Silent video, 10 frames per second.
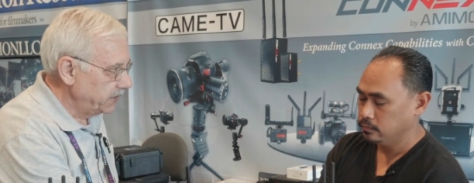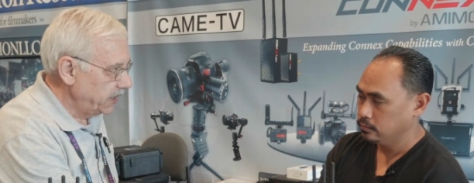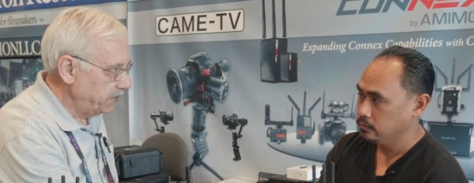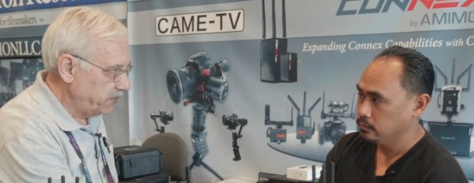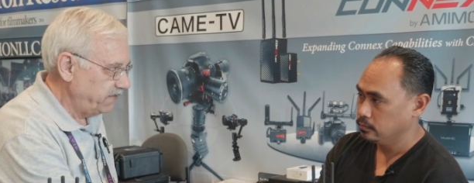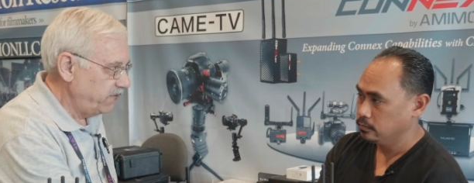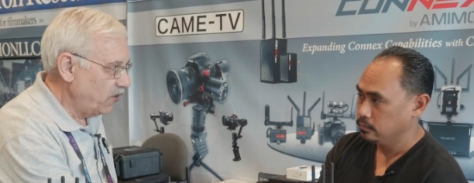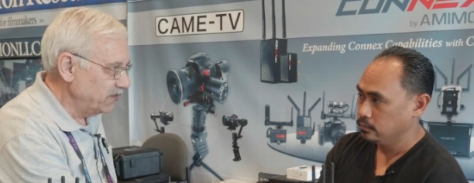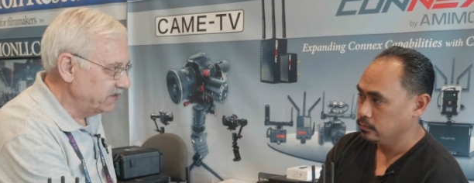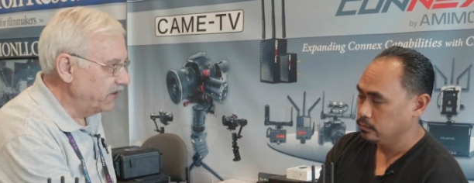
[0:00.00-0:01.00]
Speaker 1: it
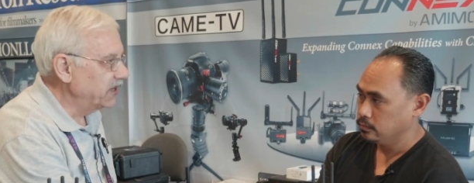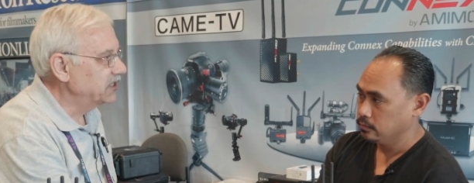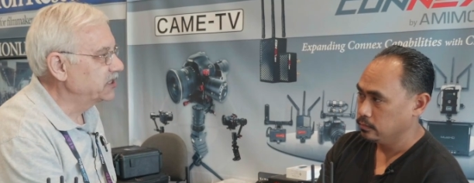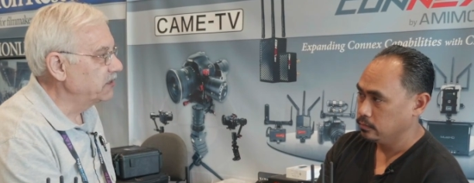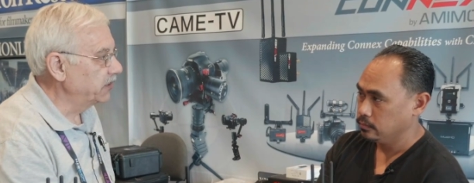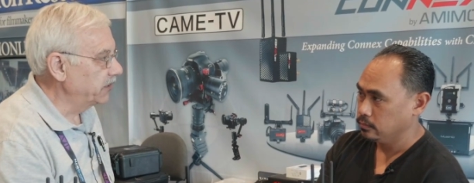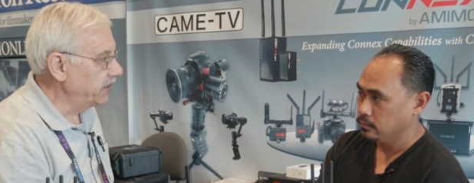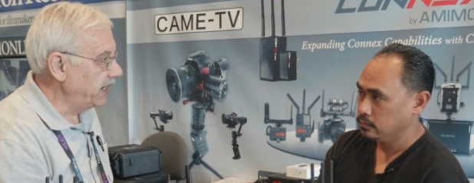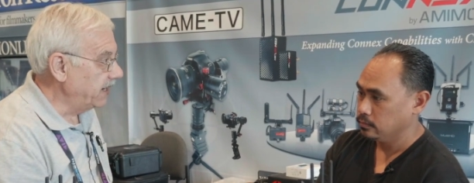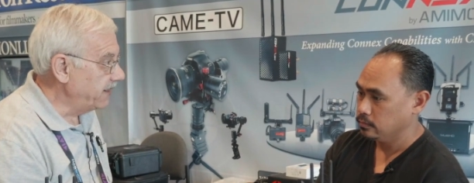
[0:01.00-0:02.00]
performs very similar
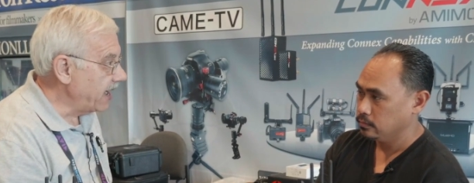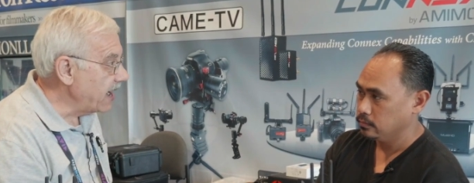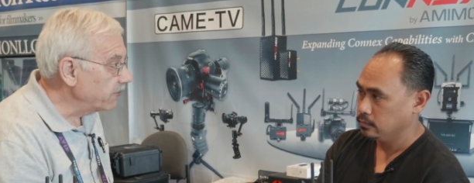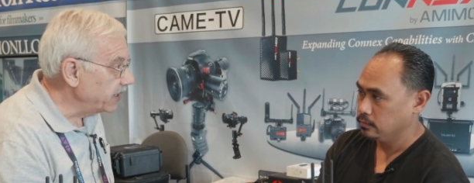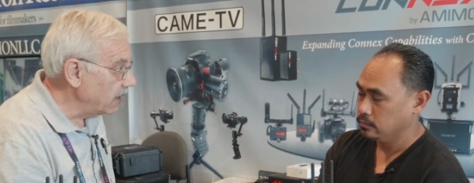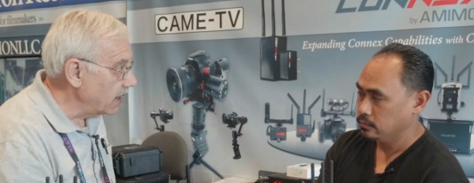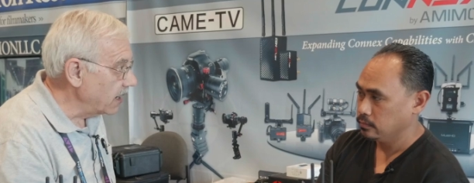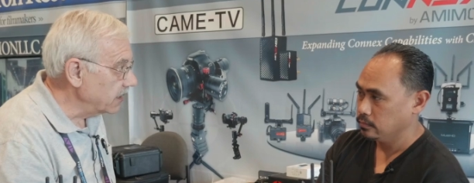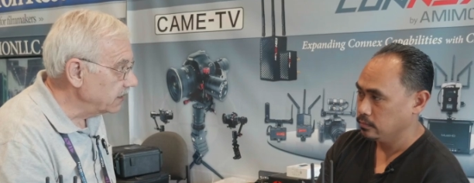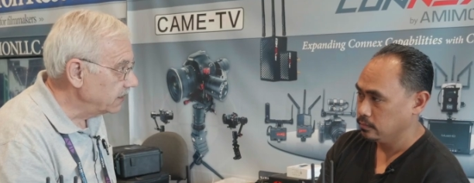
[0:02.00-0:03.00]
in that
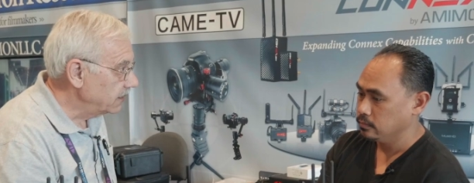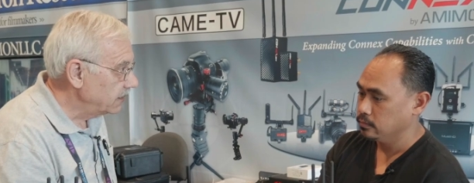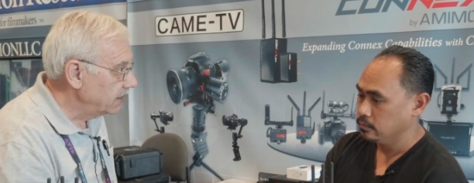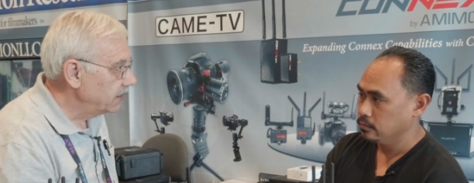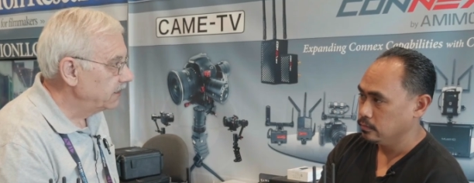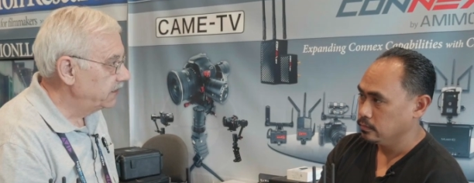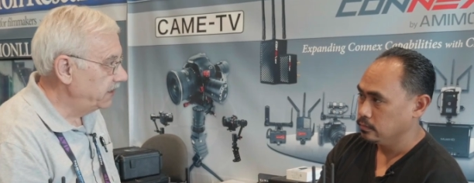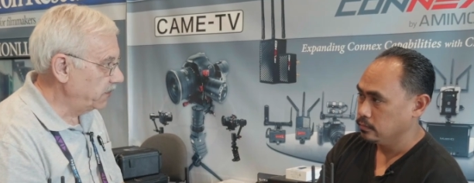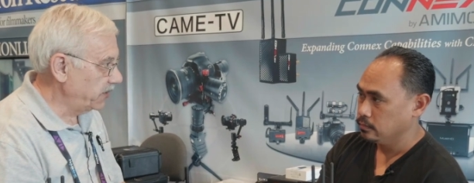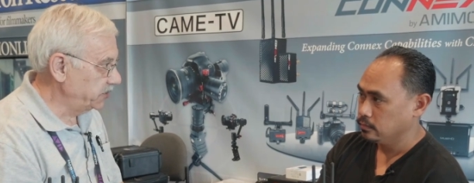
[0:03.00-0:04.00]
regard to
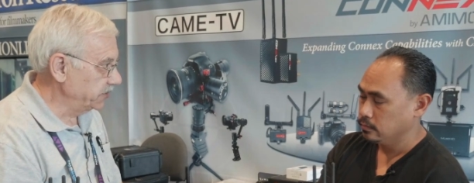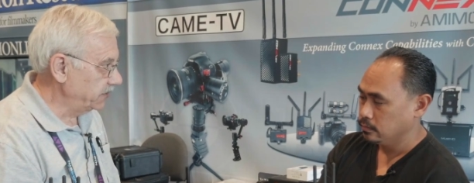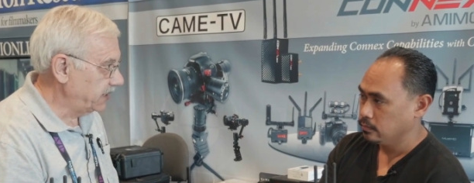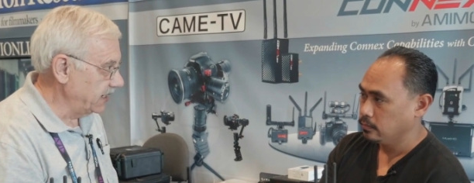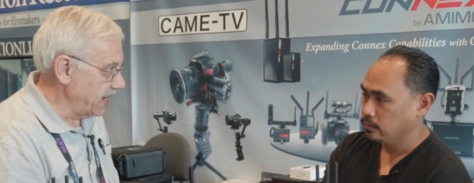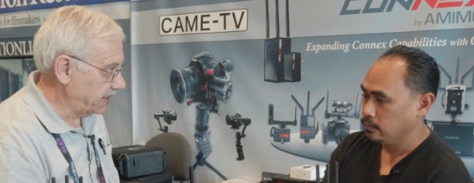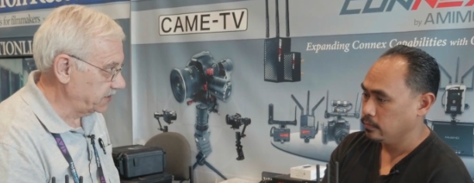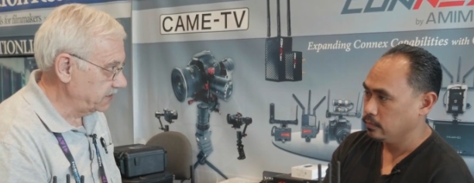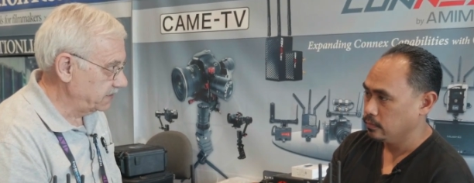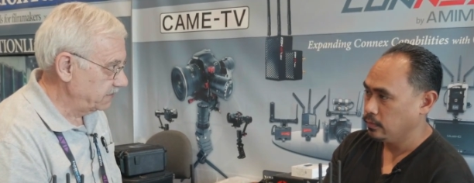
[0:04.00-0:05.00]
the original
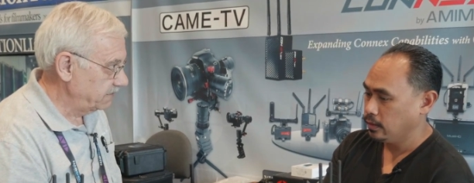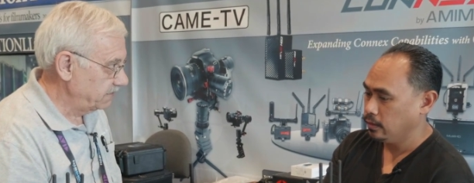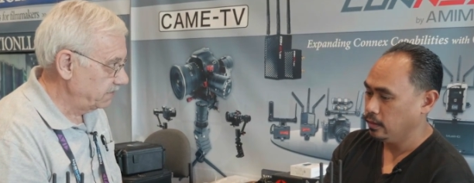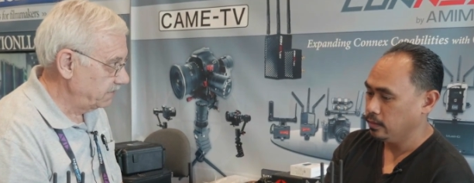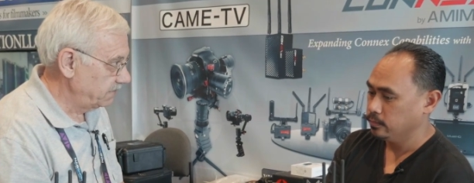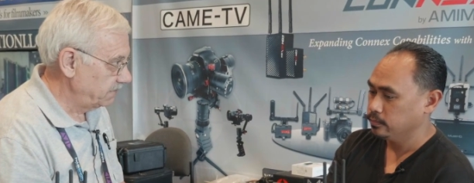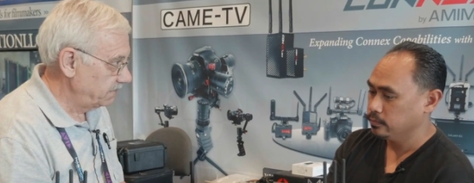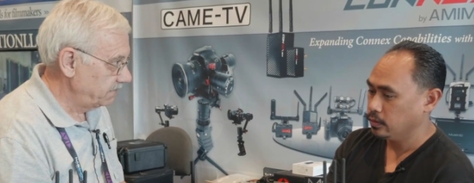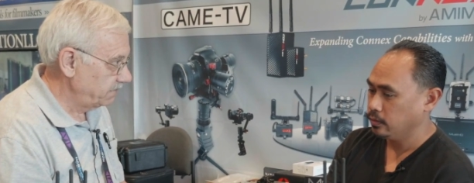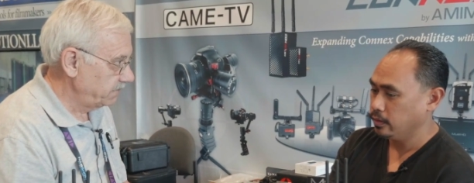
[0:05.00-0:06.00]
Connex.
Speaker 2: Yeah,
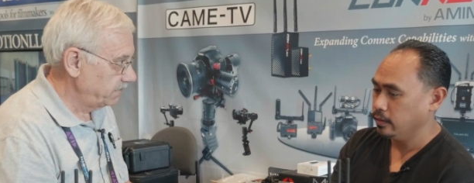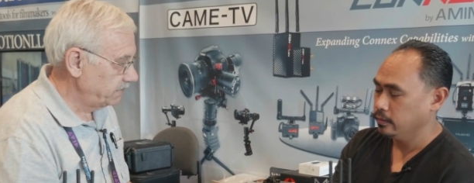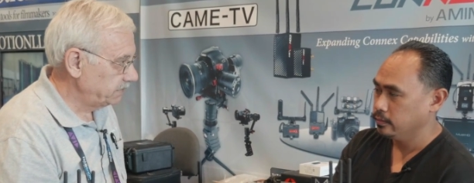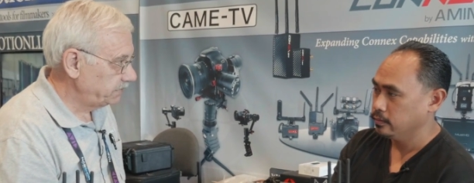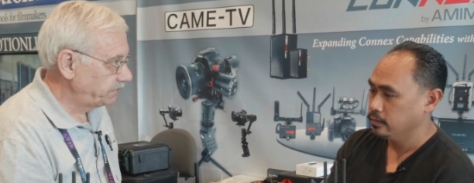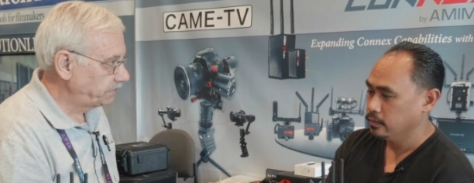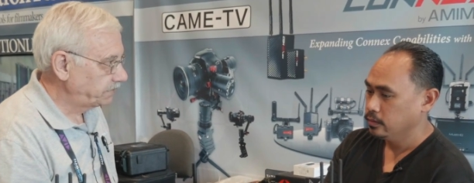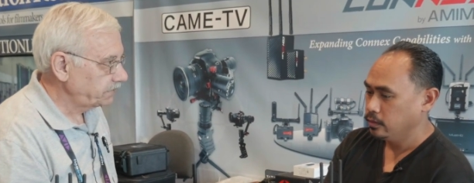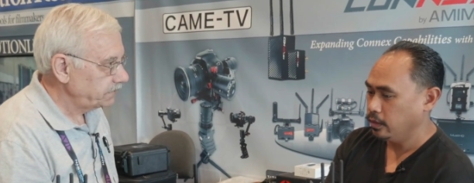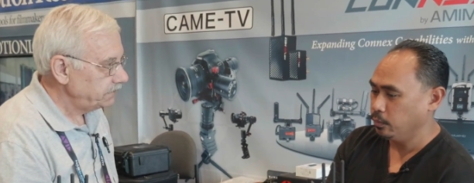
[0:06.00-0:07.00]
okay.
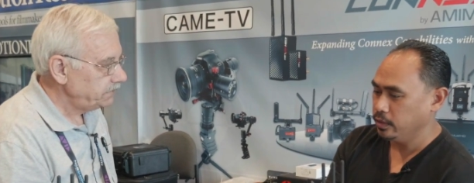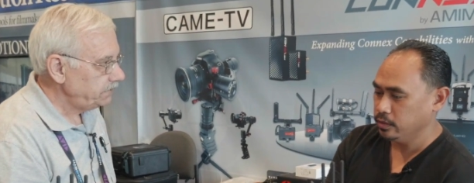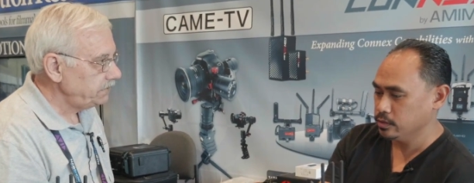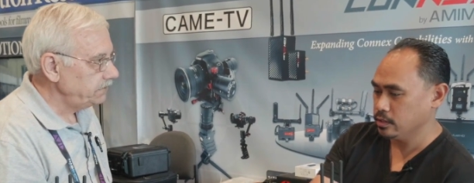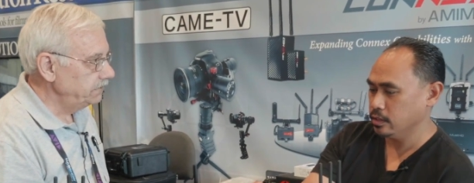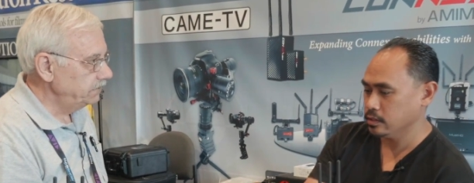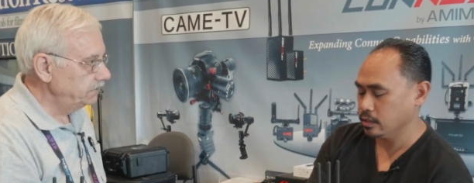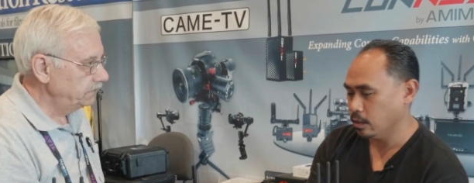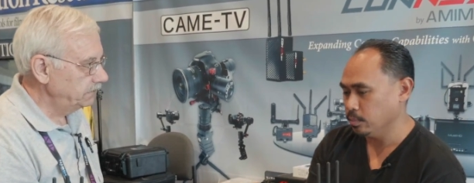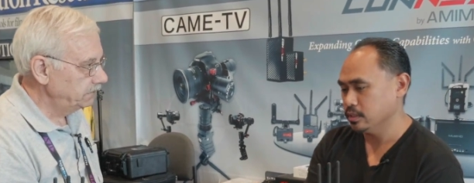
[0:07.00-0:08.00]
Yeah, we used this
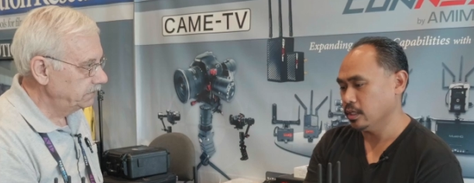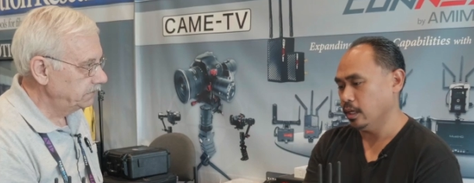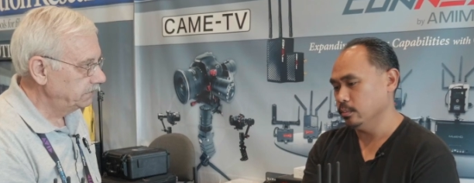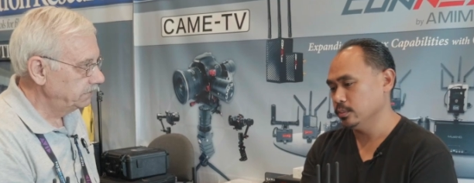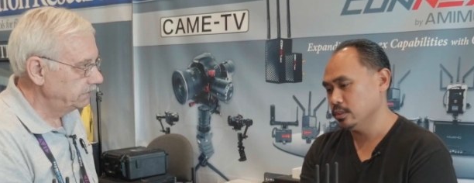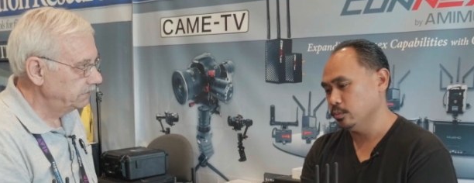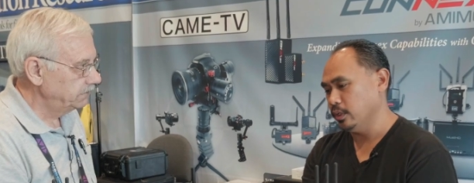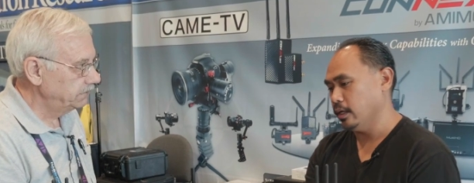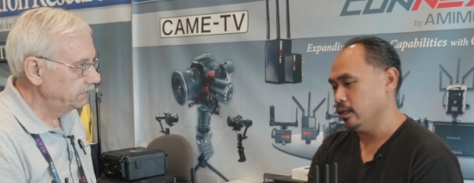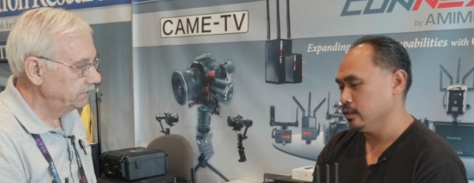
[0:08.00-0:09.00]
a couple of times. So
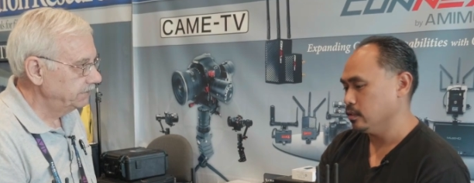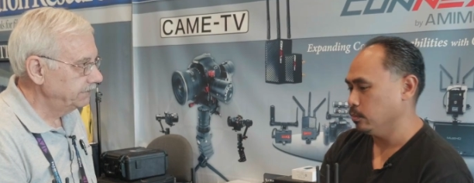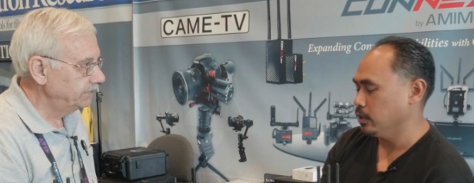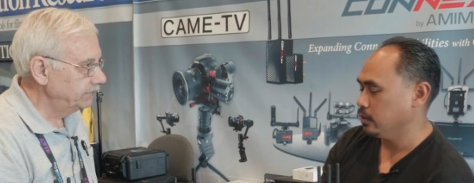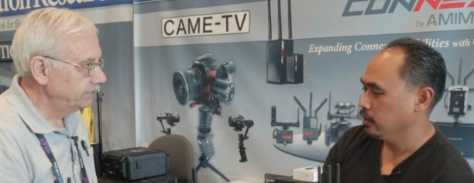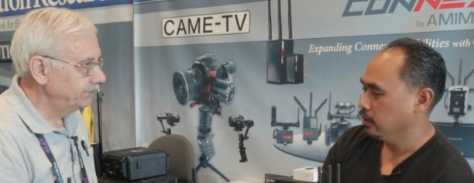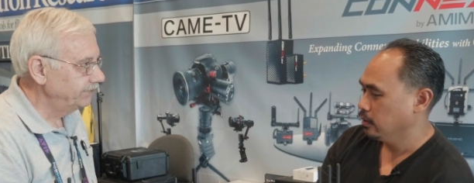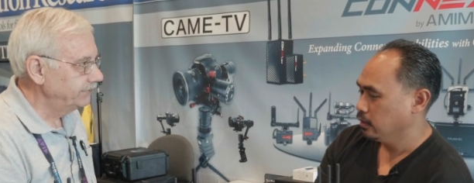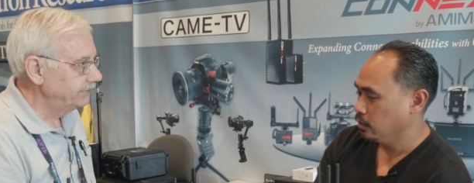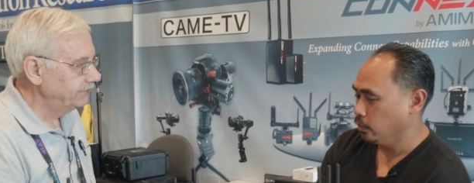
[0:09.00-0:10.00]
we had a subject
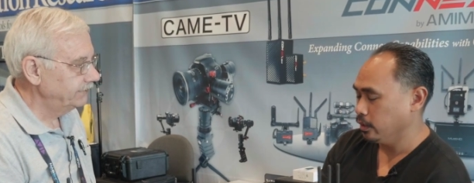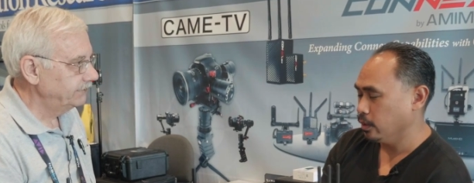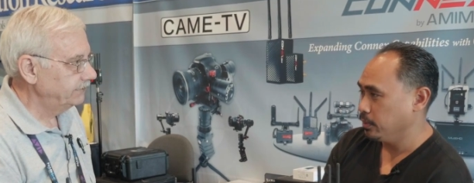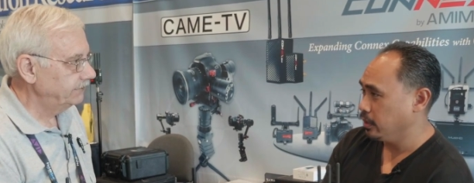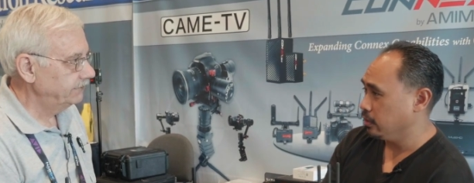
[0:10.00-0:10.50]
going up and